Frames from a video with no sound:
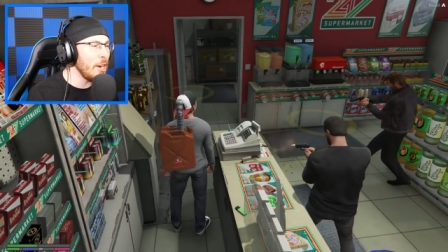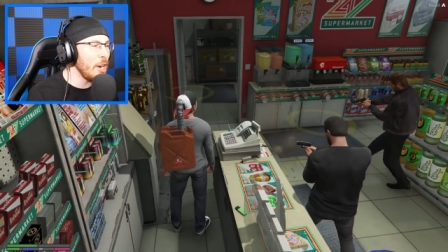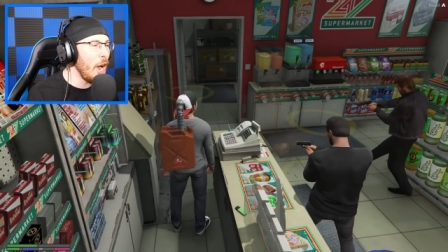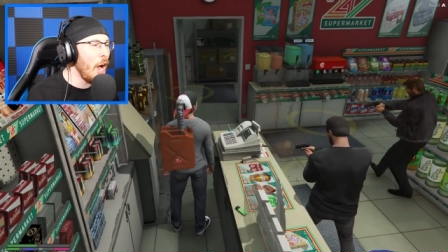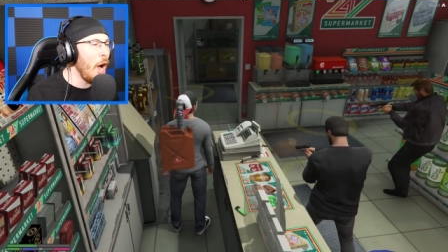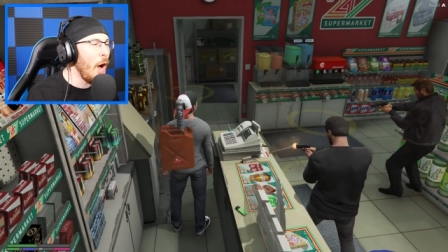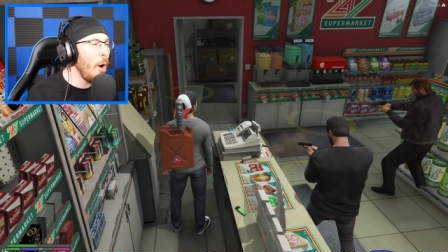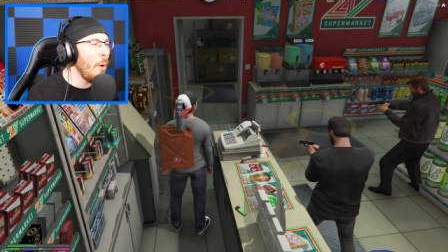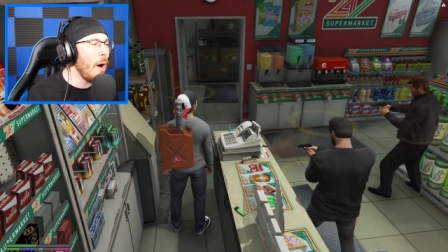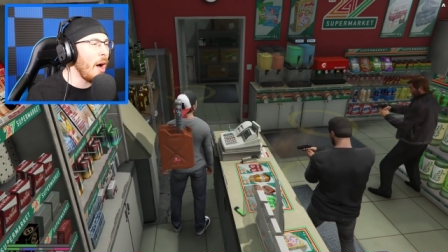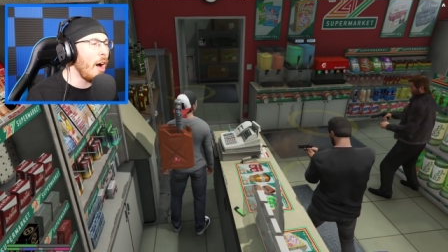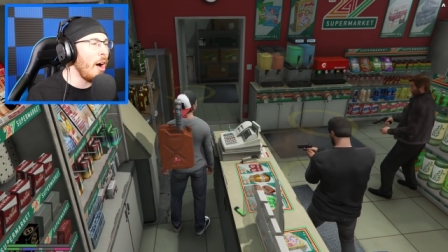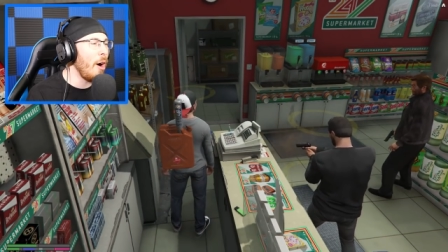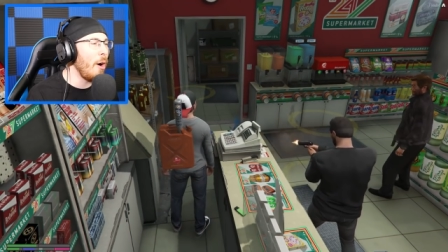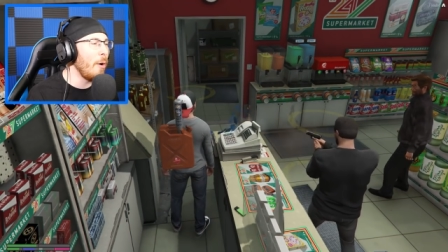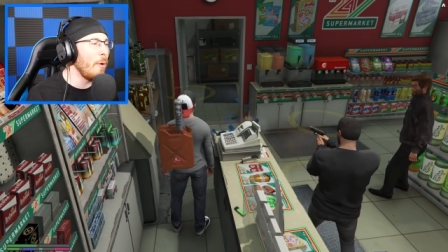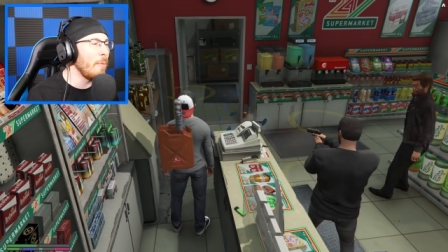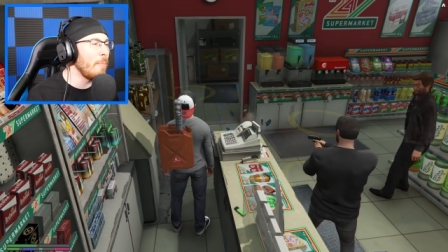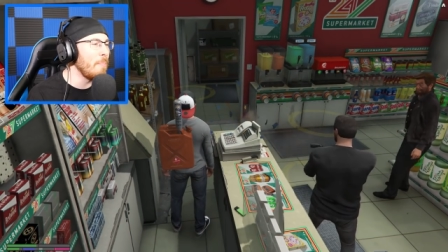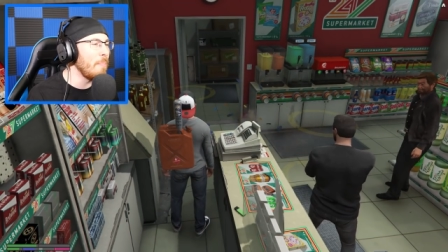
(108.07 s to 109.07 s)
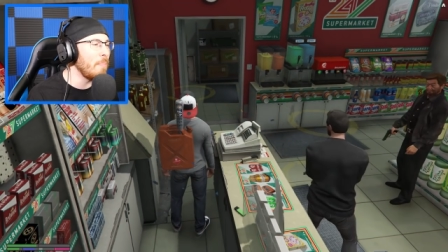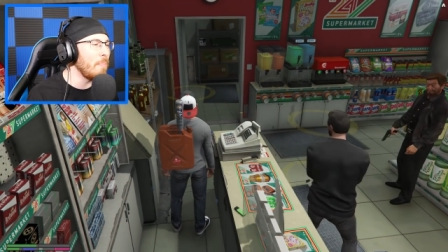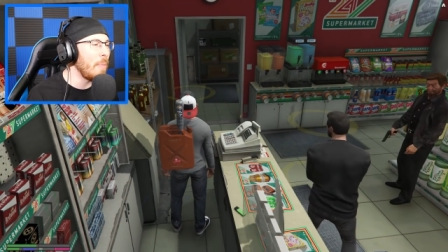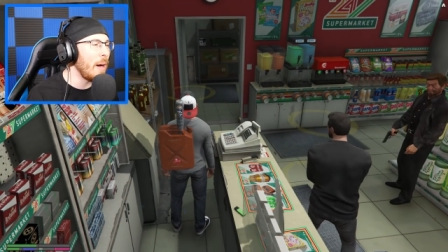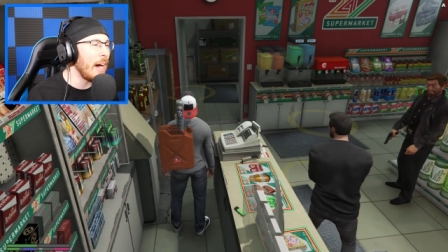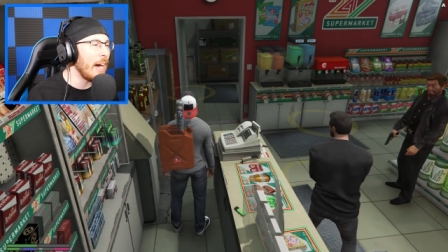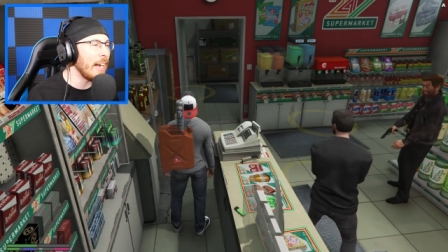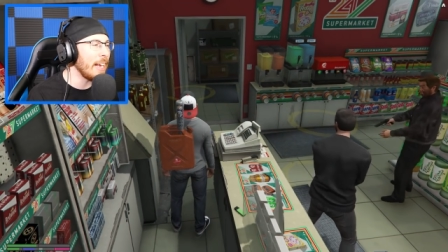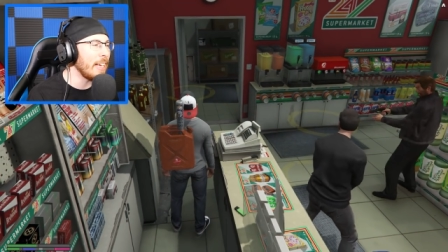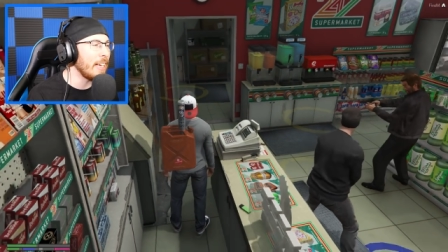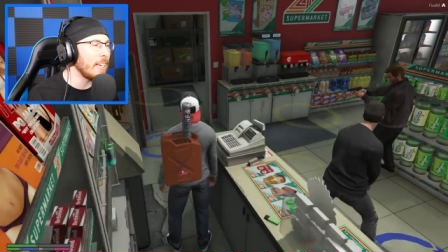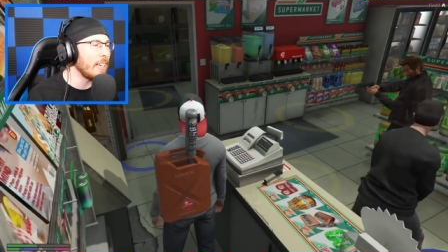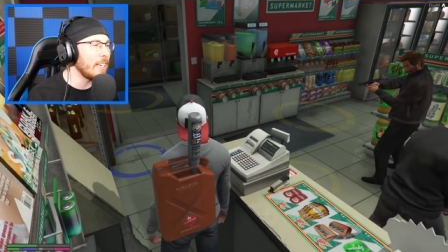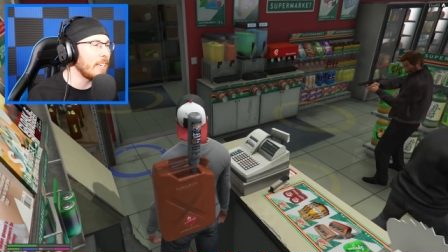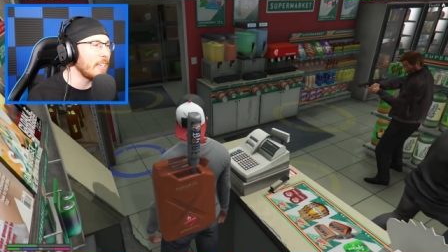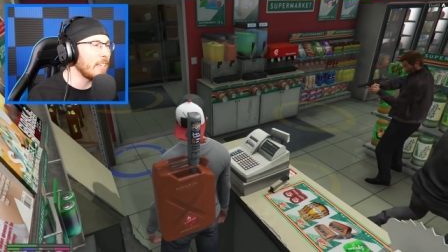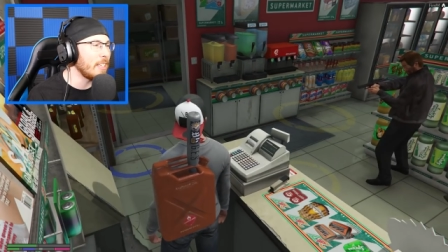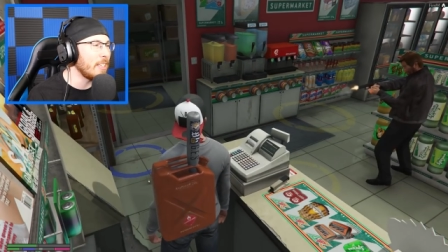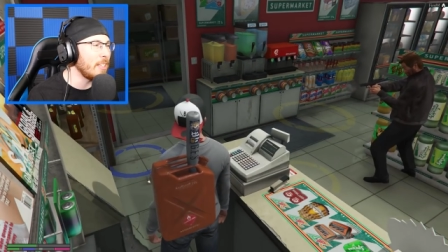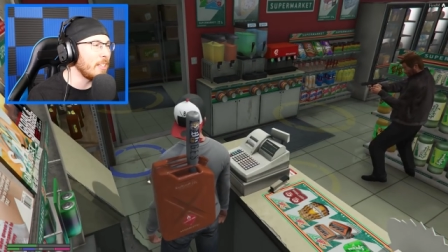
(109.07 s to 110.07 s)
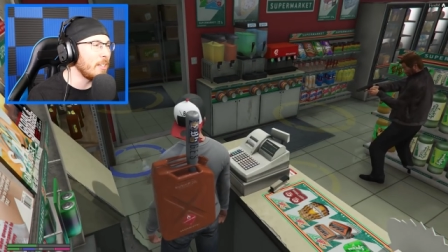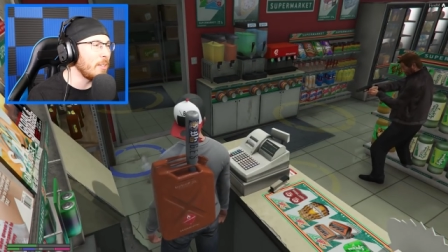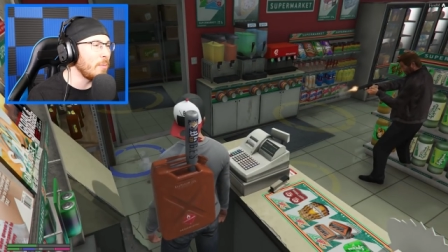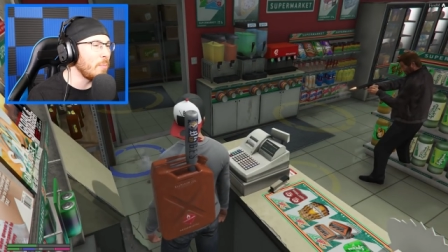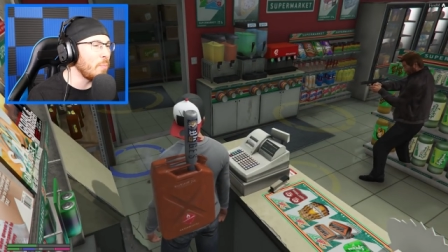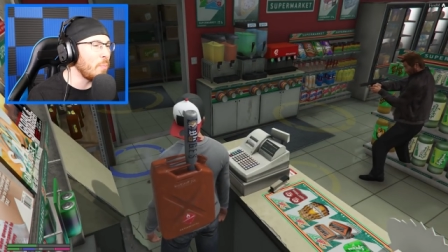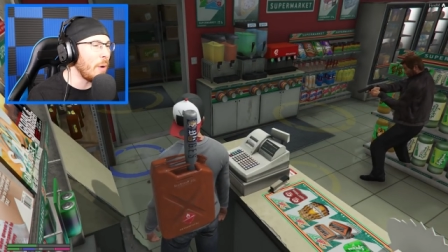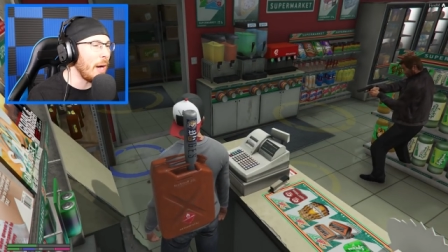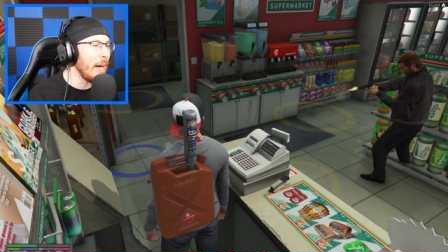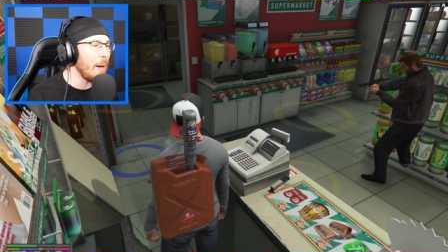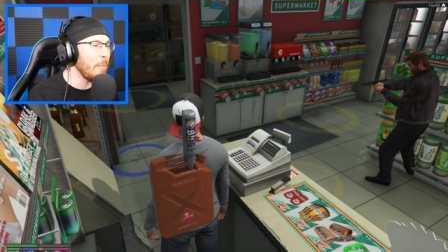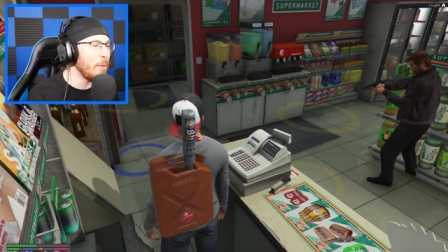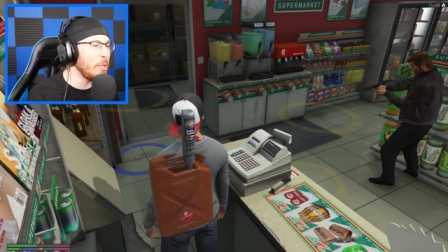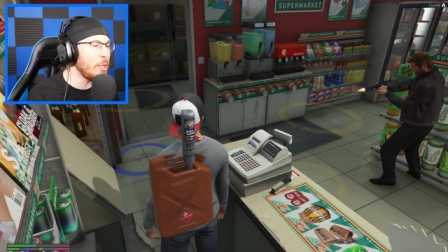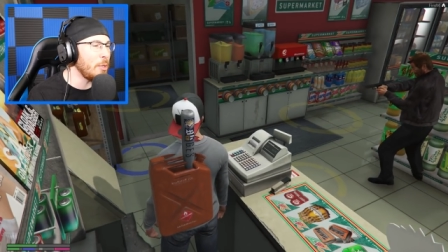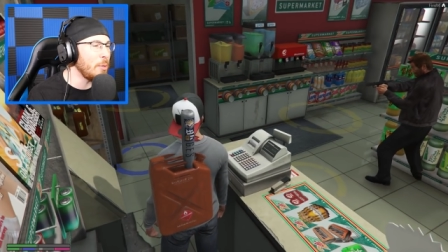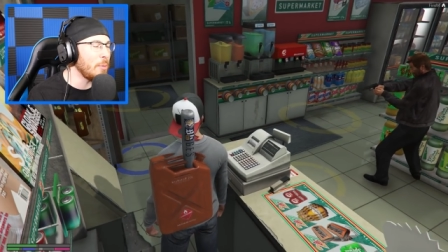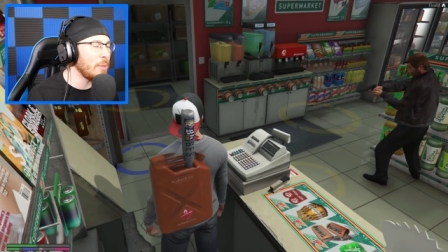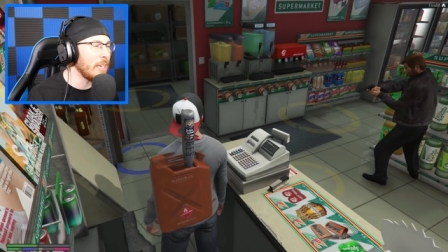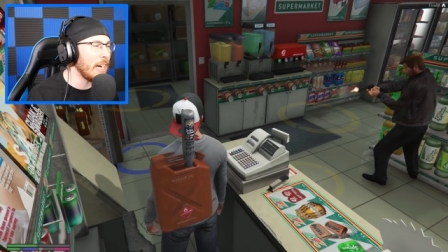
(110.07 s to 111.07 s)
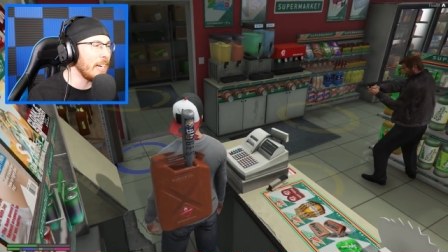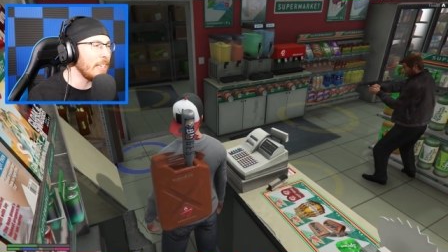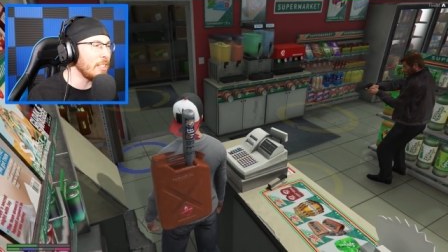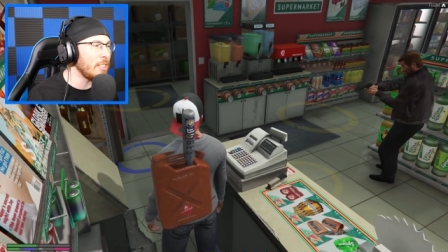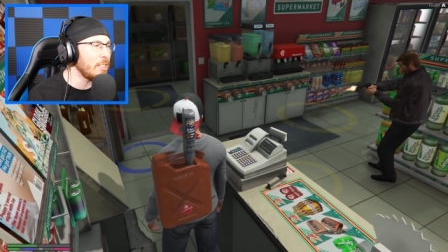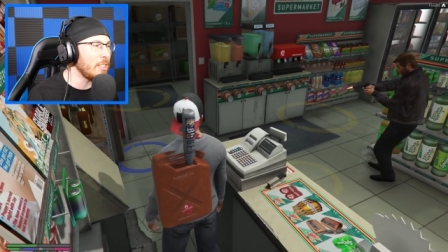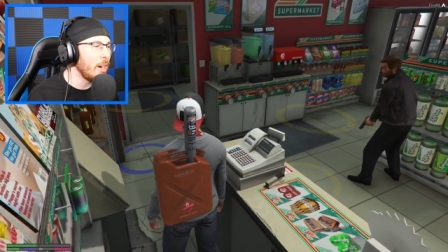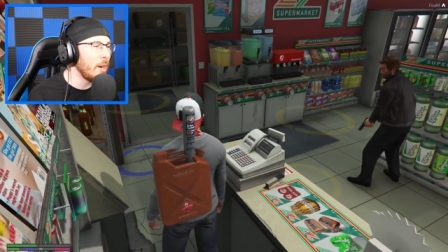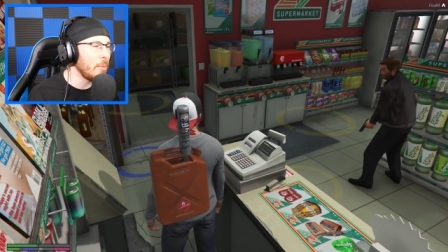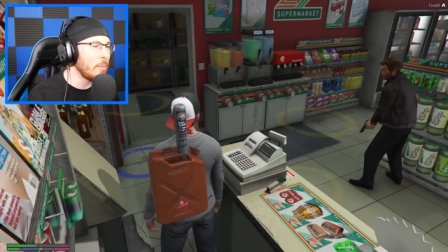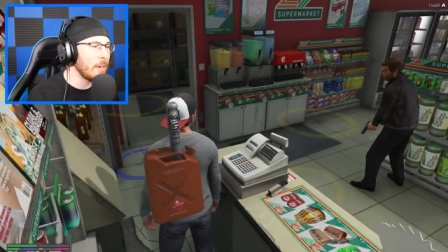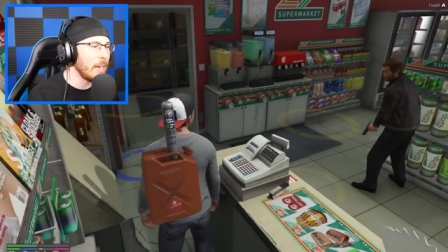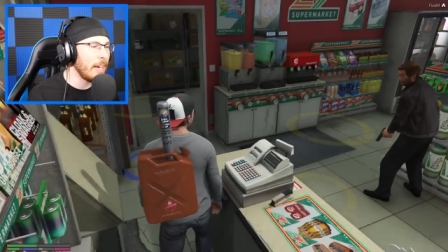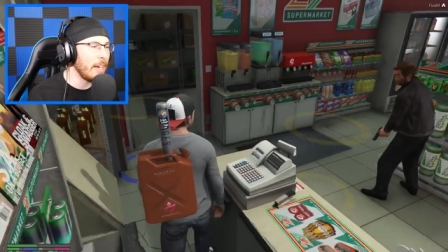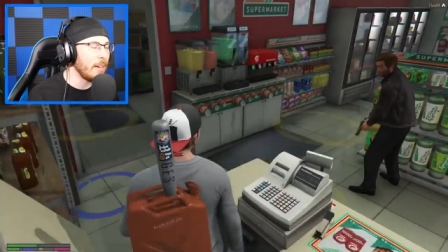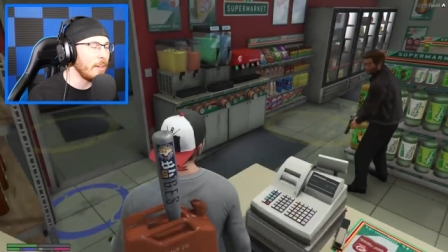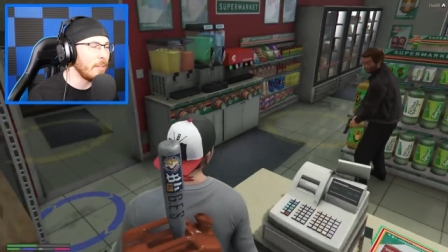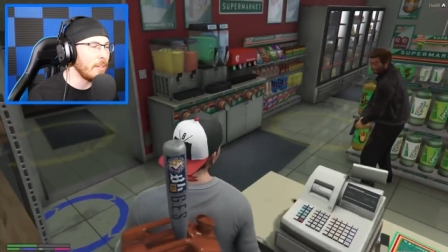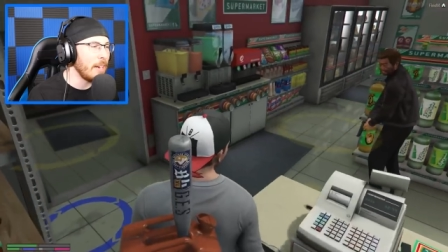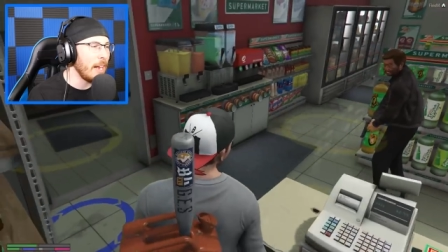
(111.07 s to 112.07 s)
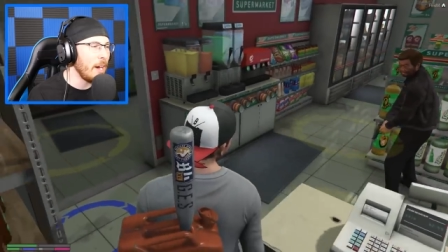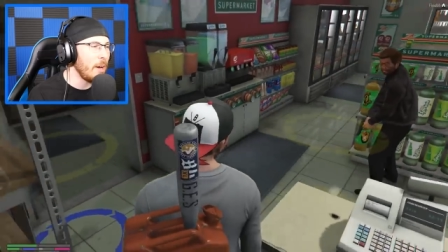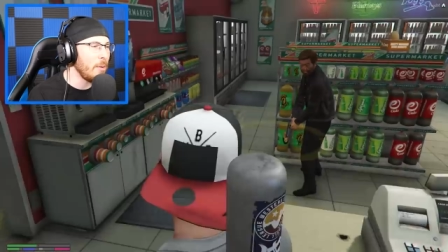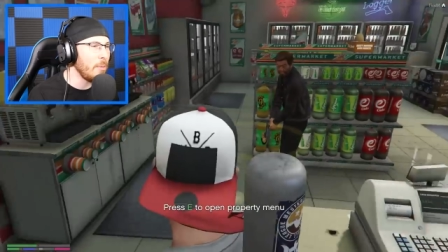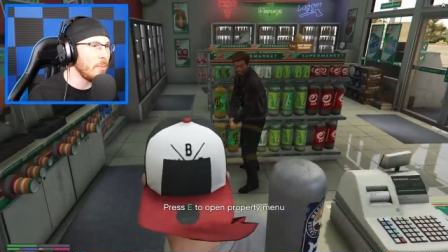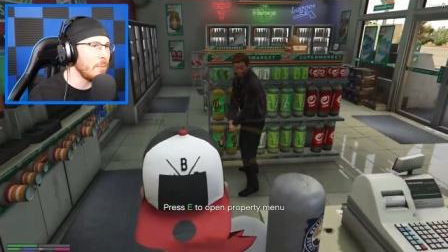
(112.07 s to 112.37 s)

No. Oh my. Oh. Why would you guys? Okay, now yeah,